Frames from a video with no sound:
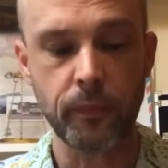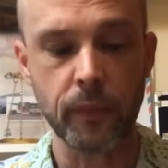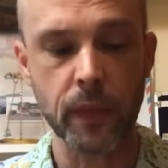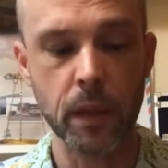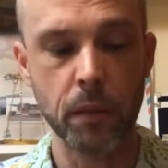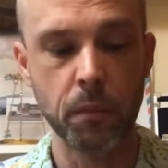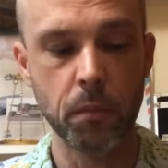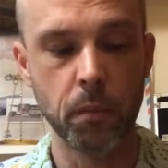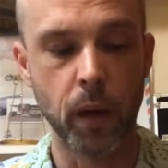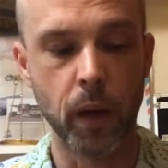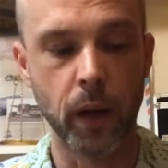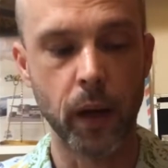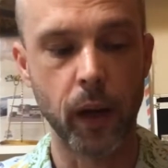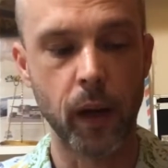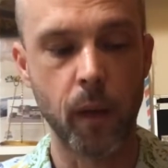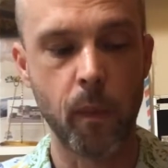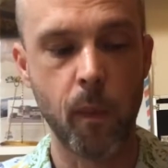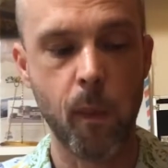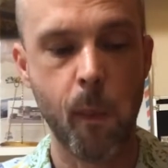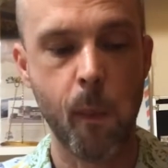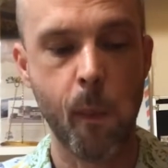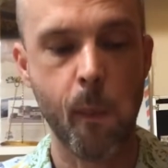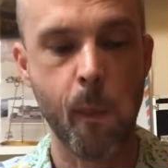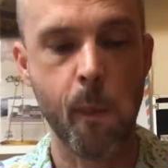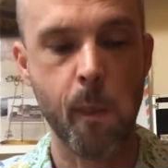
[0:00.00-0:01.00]
But,
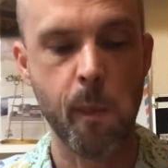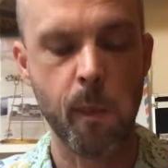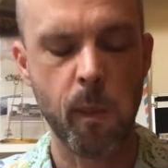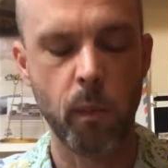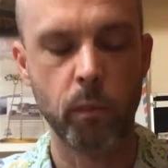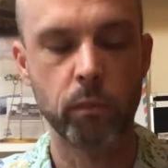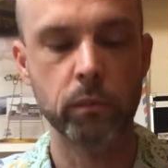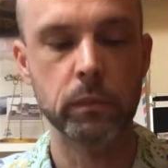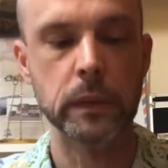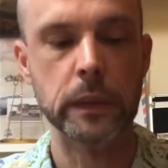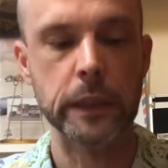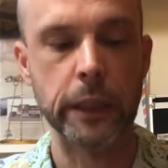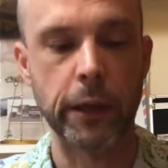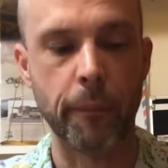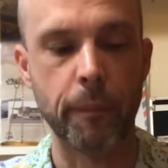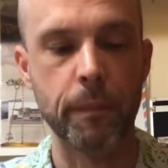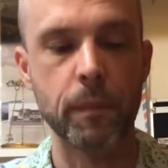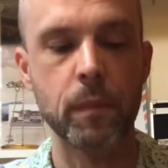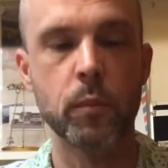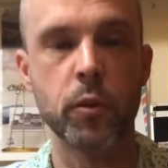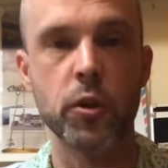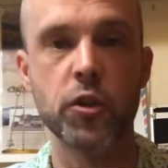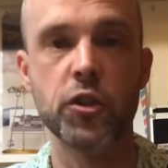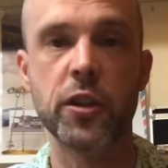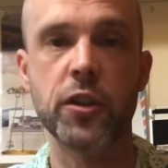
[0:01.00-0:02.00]
yeah,
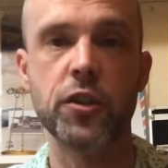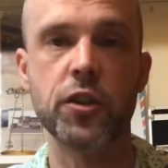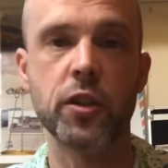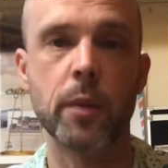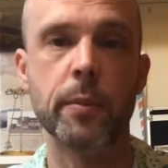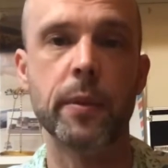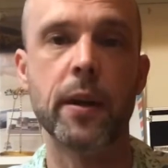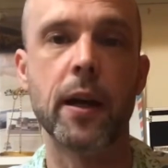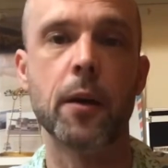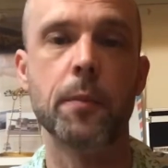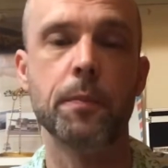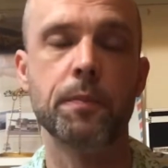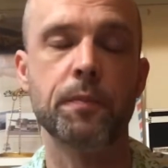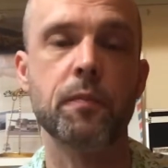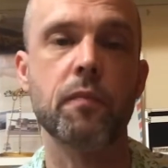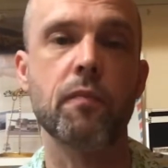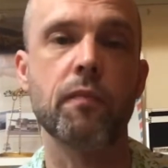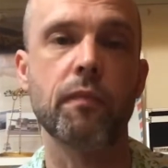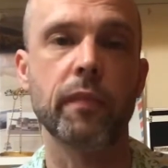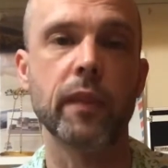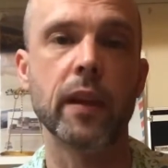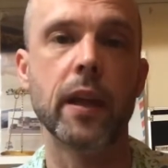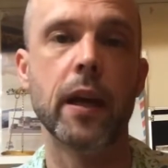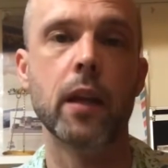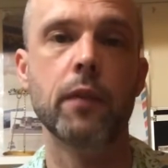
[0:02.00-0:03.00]
appreciate you coming out.
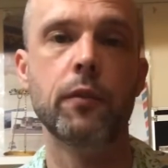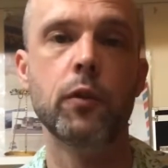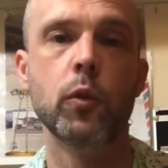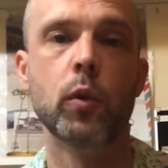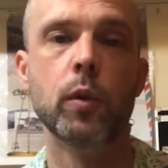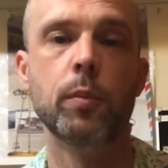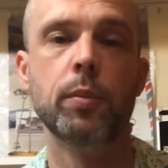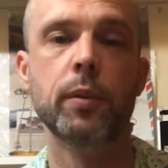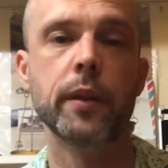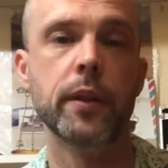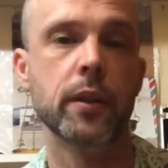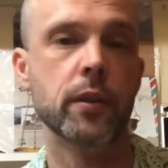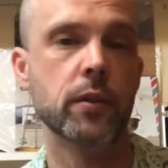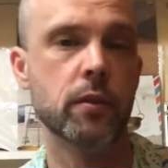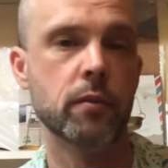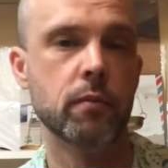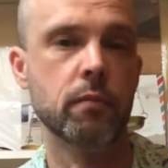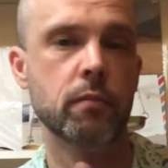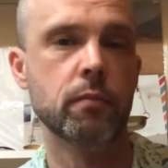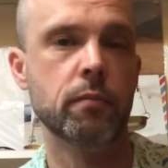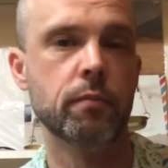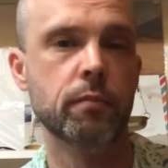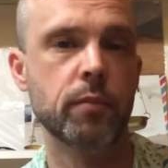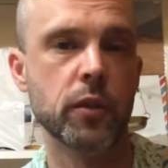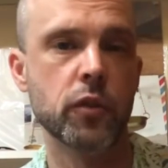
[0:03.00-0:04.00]
And if you would, please
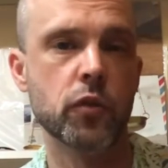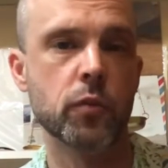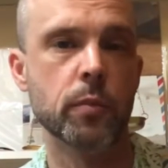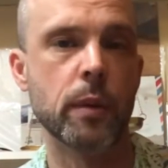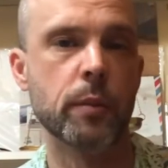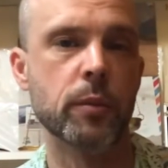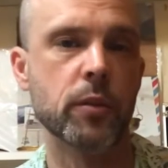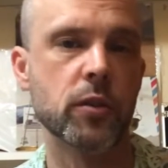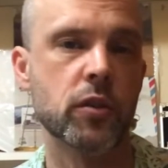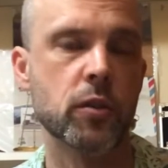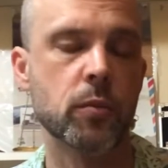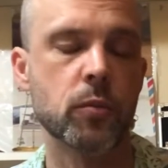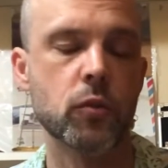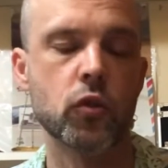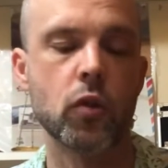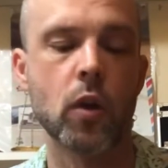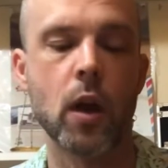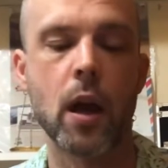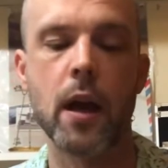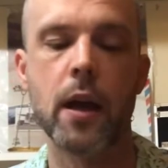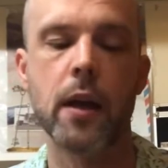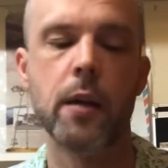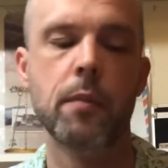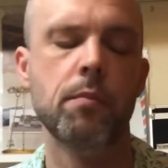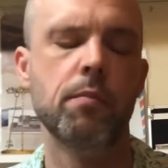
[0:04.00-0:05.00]
remember to
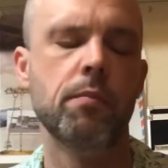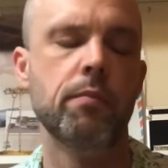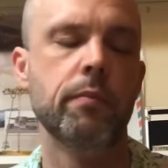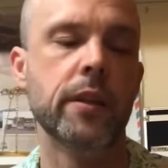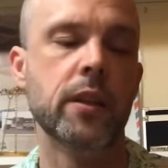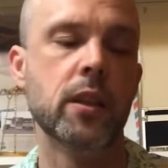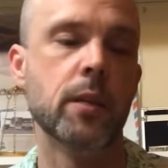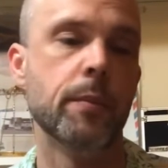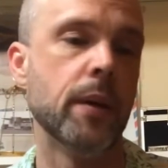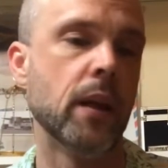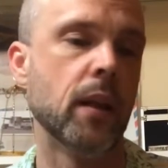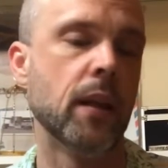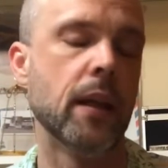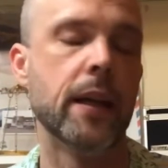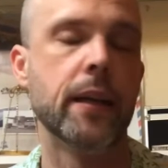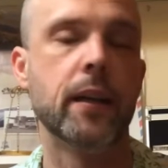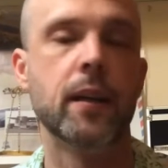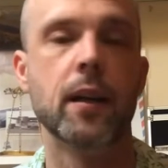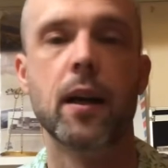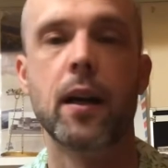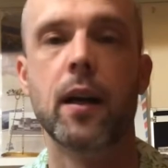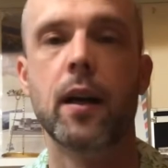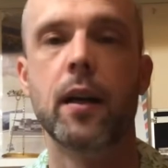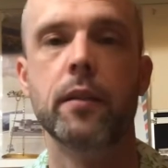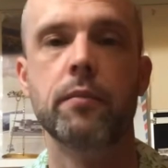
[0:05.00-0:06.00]
subscribe, hit the bell
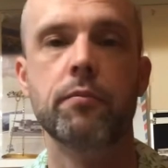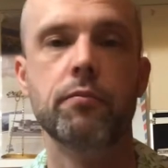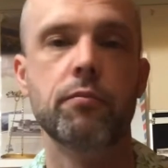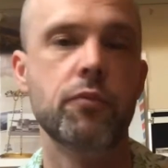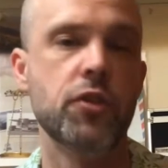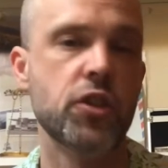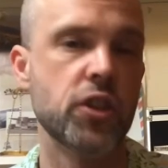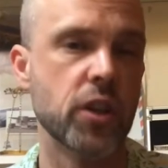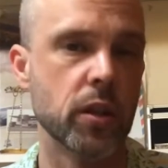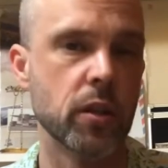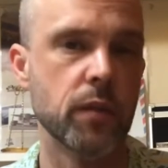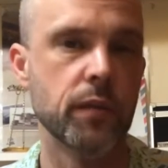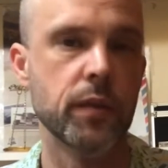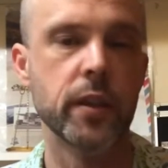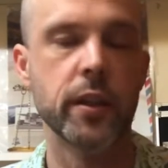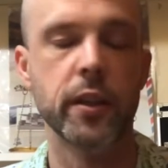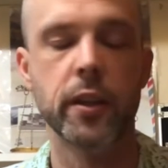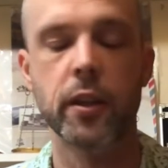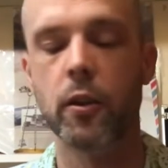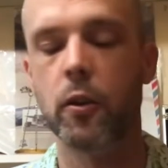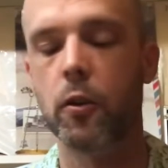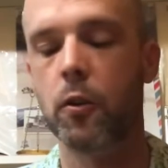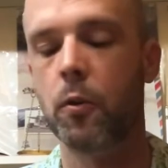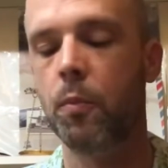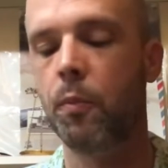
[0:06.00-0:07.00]
icon, share the
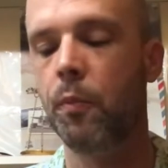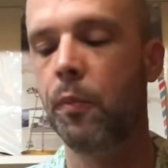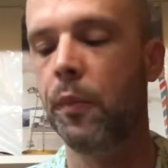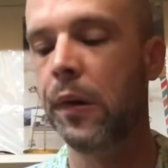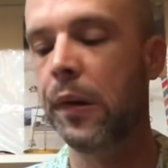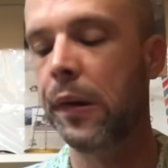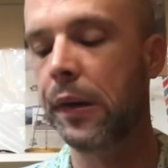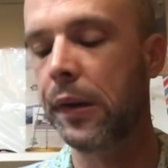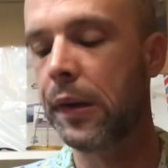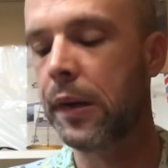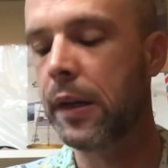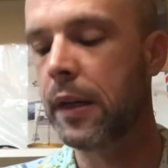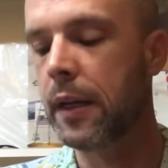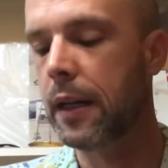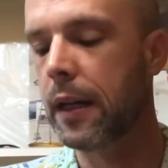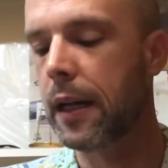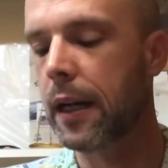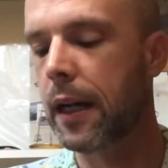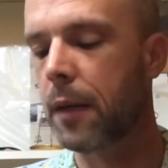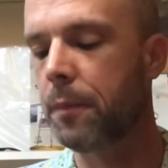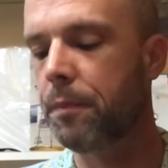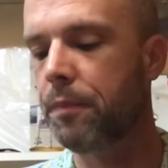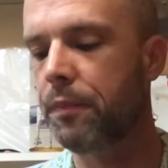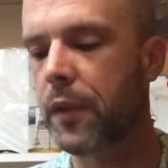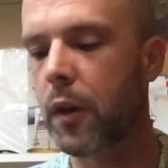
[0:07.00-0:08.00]
video,
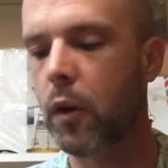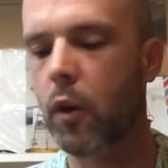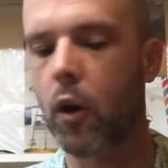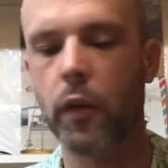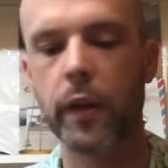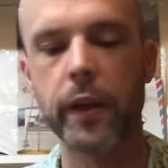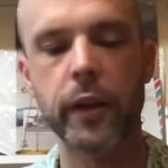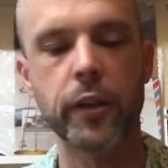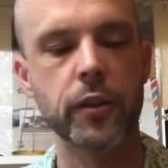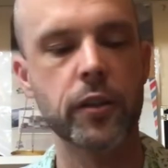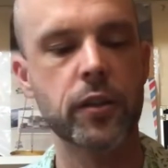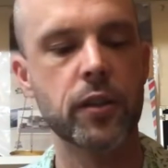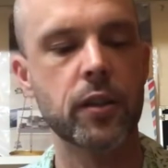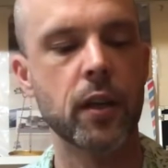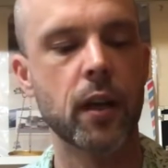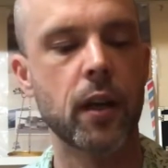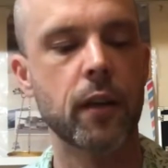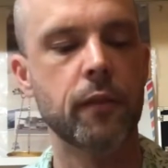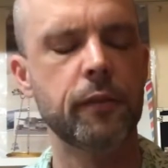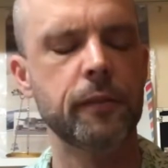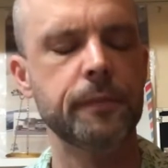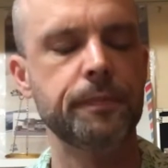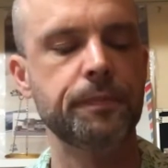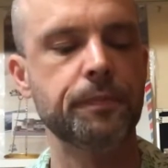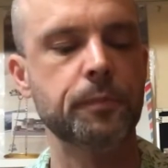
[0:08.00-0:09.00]
all that good
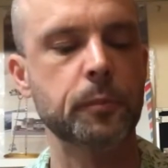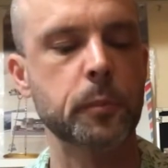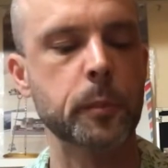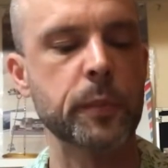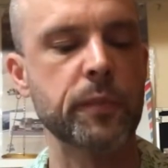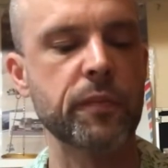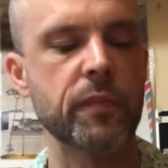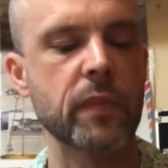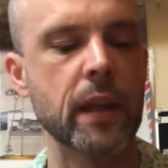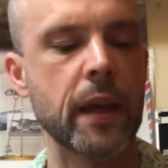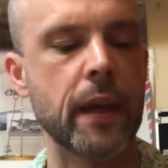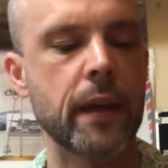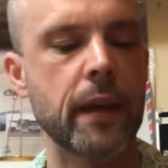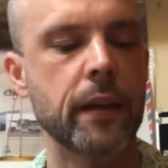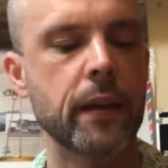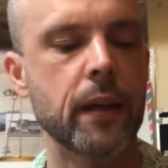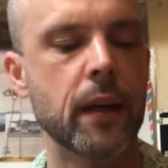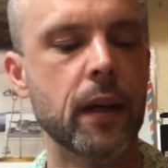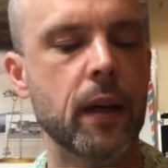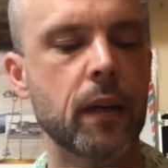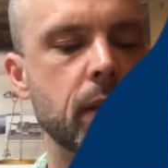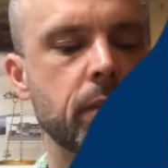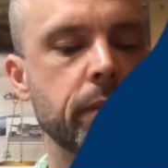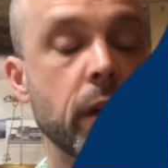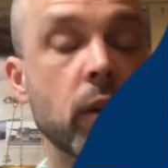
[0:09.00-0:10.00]
stuff. And,
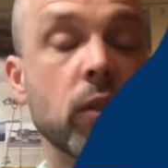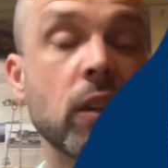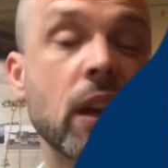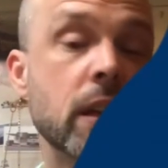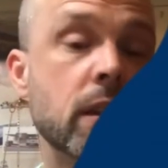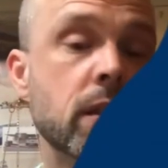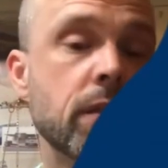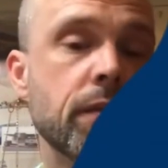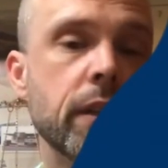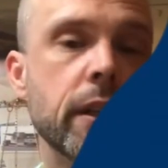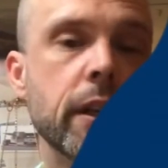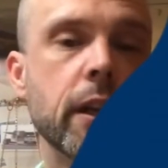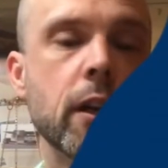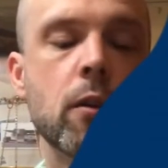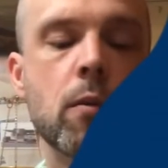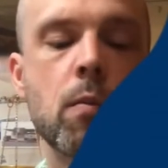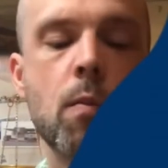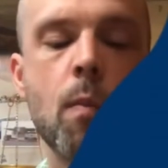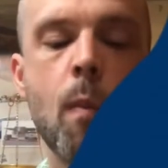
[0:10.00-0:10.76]
like the video.